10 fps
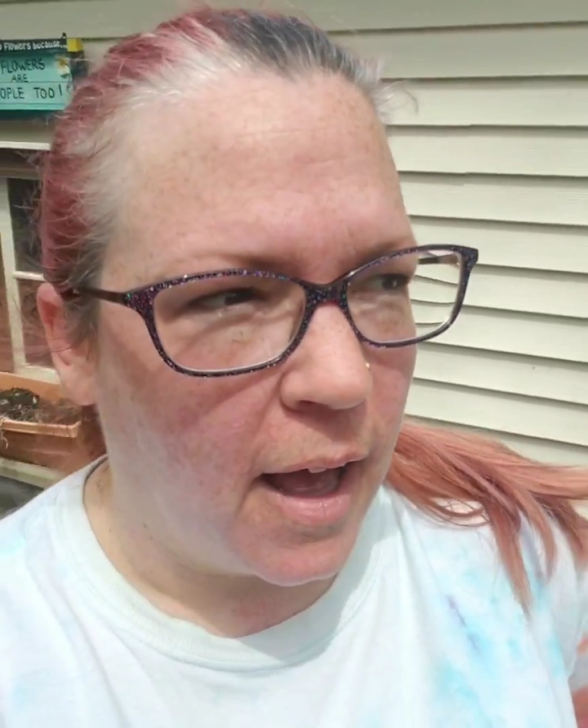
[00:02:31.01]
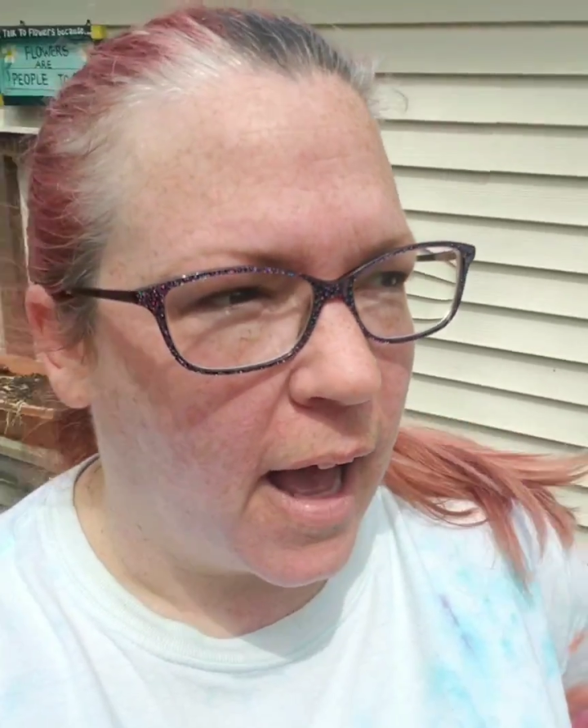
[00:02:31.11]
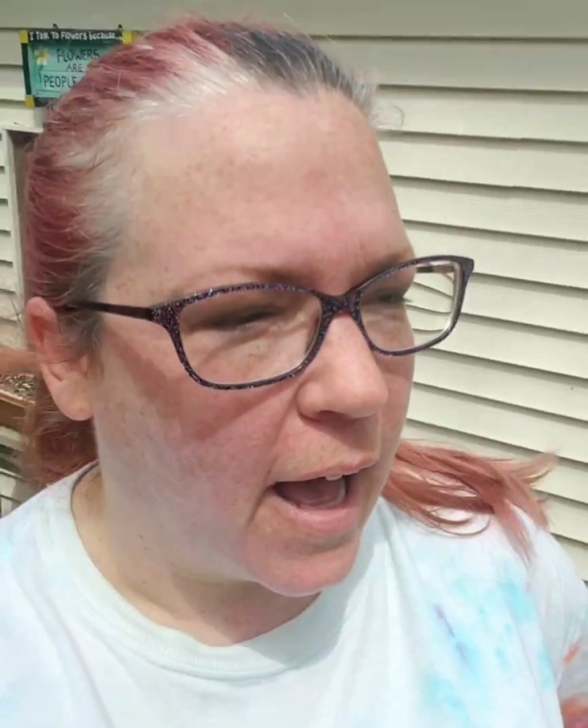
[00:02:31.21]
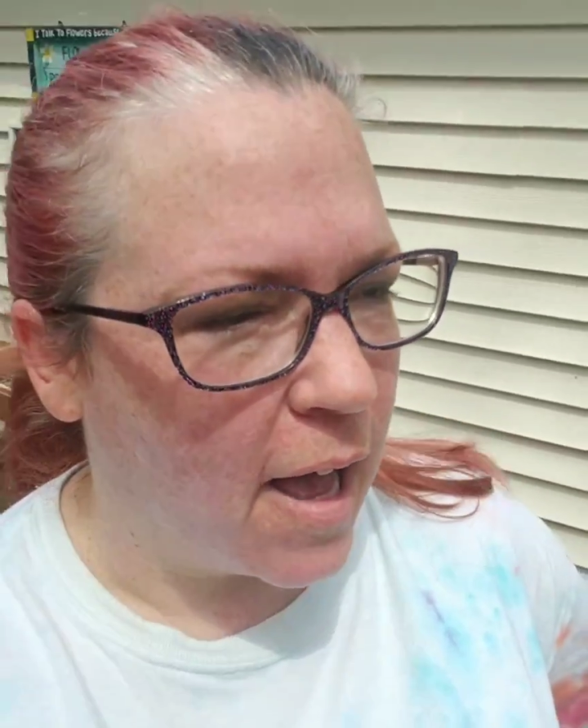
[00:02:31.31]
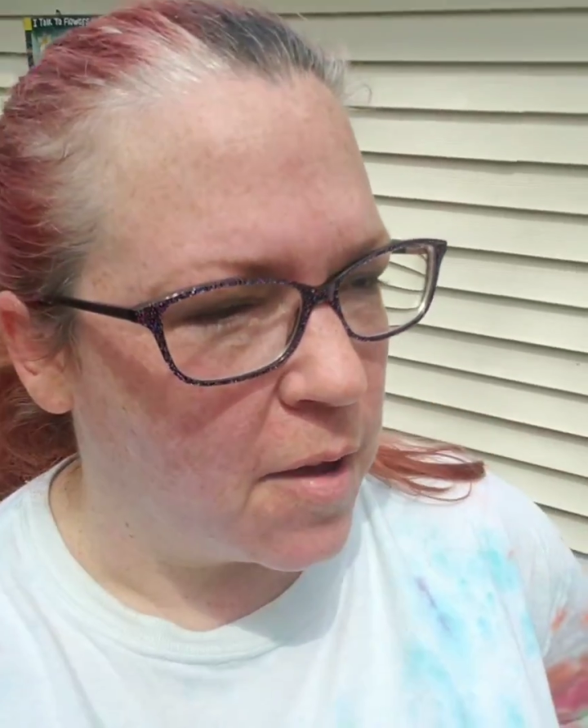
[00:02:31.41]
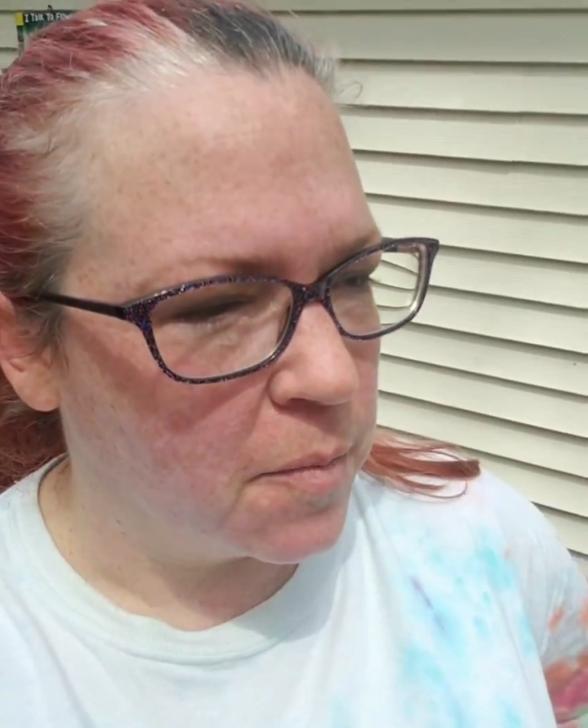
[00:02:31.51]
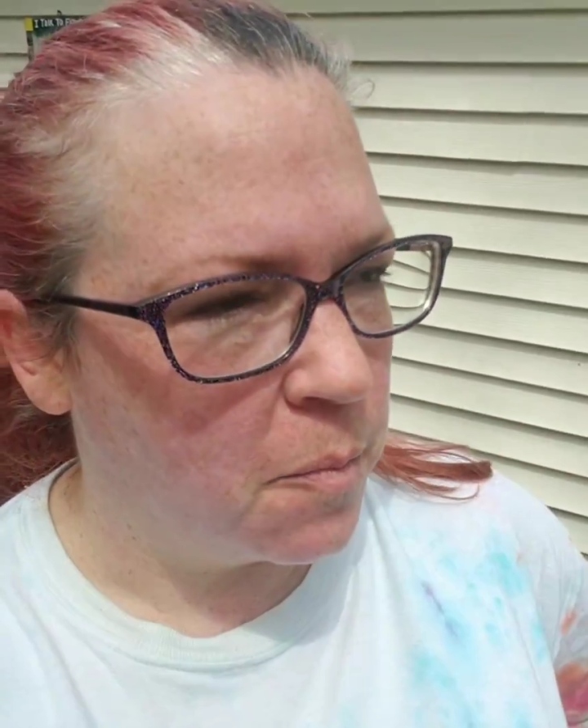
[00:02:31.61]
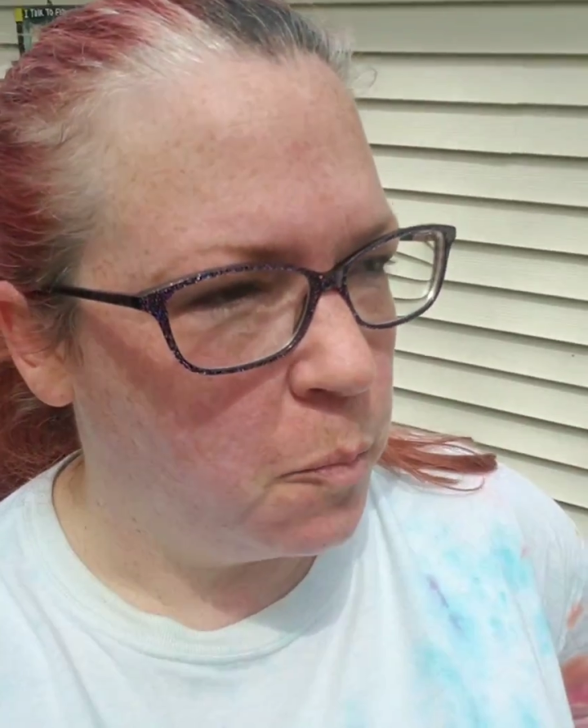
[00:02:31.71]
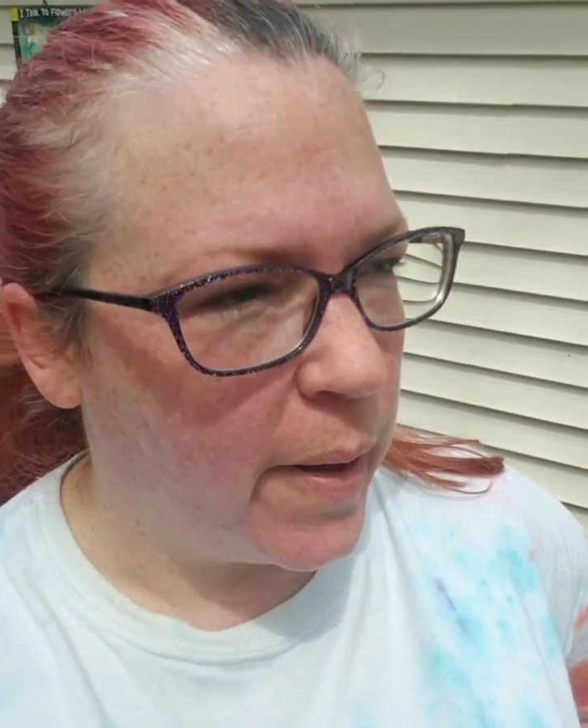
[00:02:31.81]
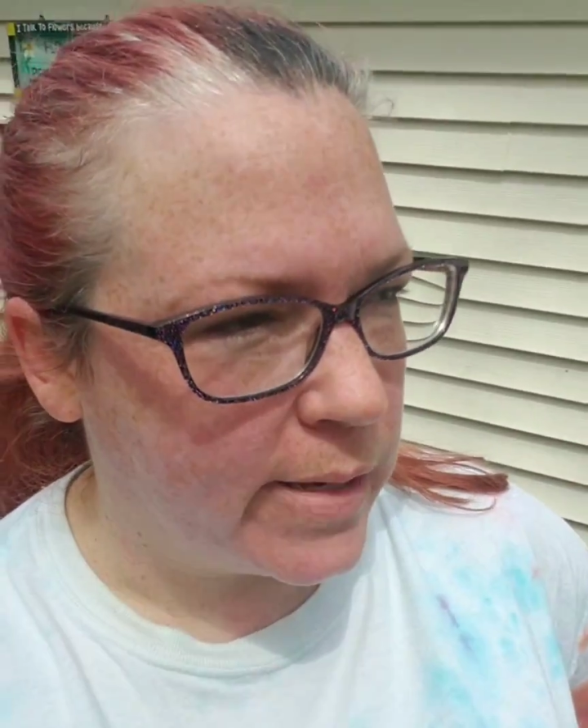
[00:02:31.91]
I
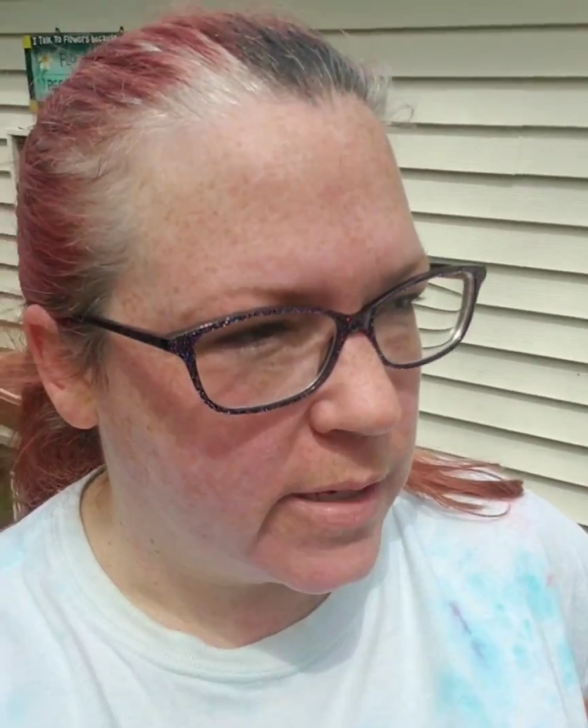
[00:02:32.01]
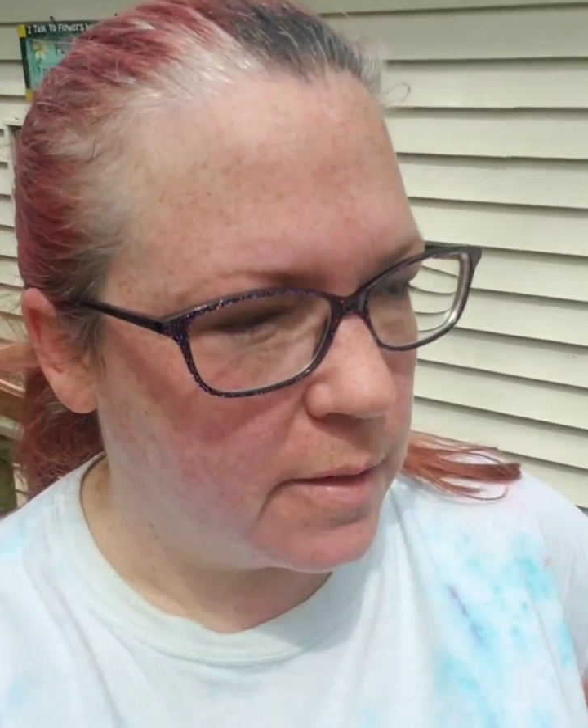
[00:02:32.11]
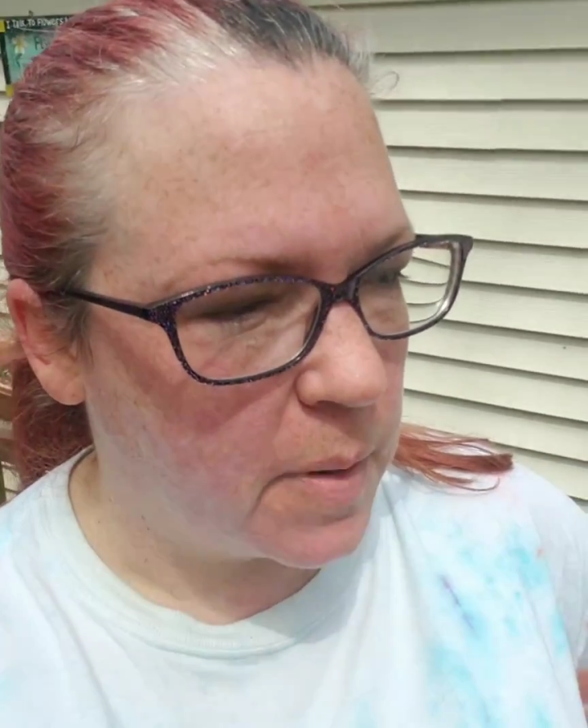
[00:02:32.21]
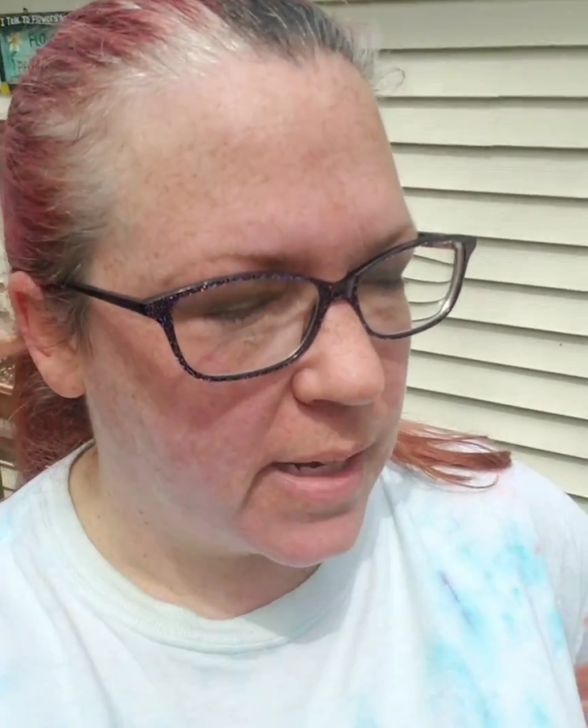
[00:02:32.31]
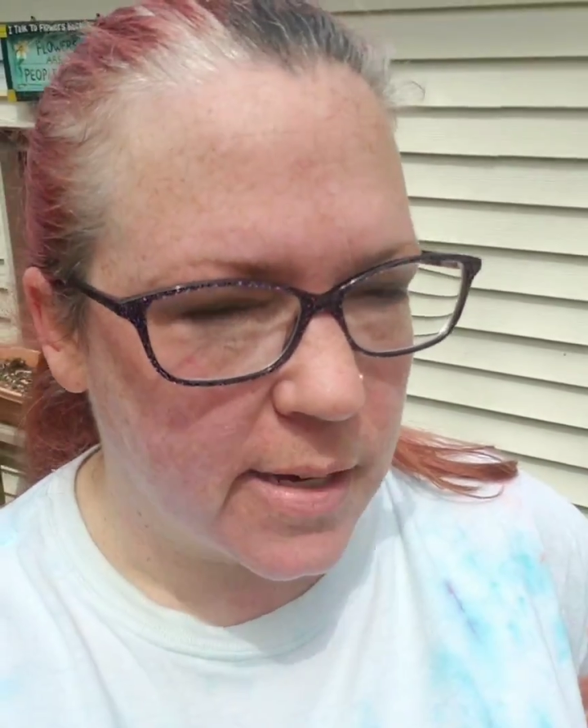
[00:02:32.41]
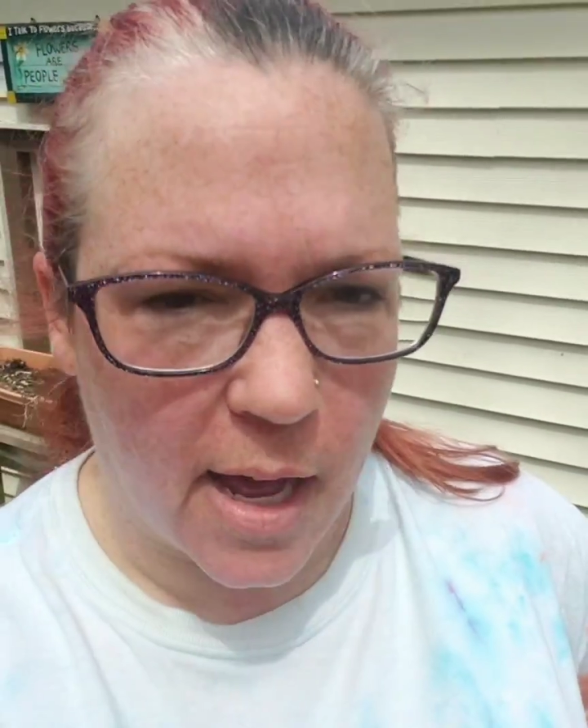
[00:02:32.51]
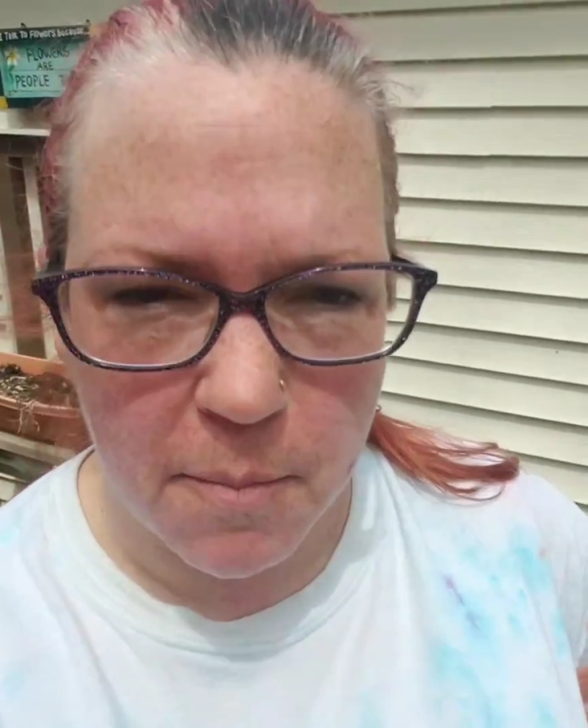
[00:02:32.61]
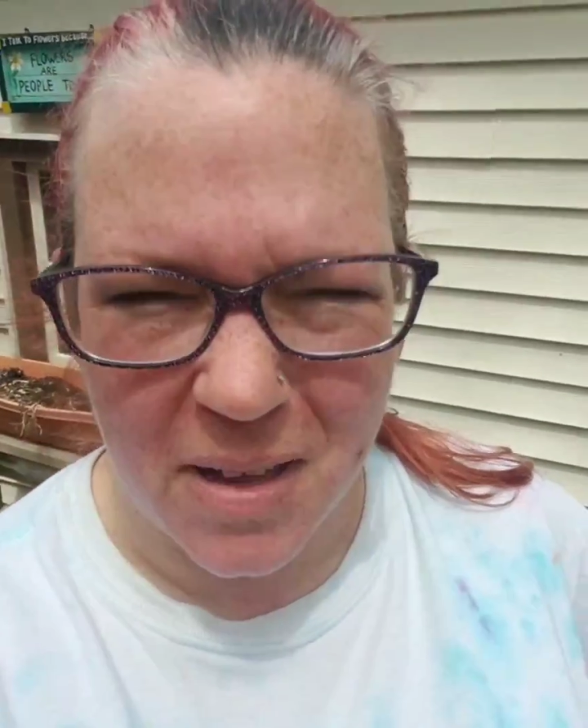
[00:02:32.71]
bested my time